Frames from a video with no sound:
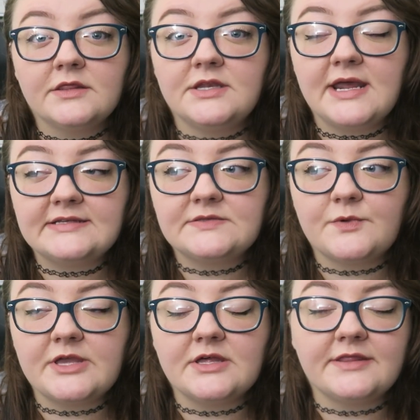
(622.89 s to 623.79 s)
The next
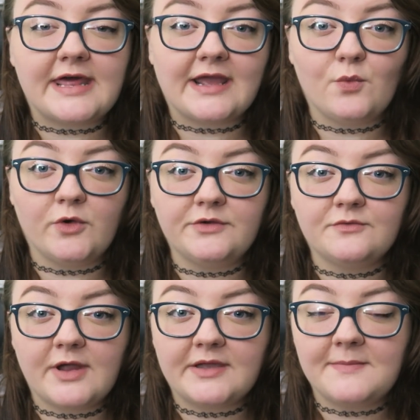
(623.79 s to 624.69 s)
wheel that I
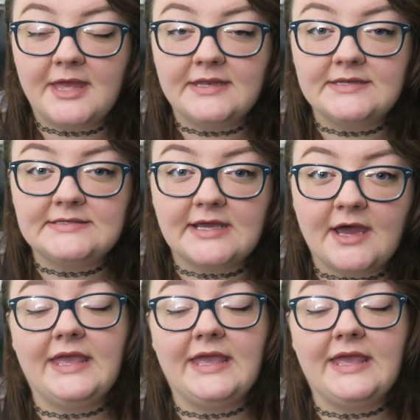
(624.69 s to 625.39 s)
wouldn't recommend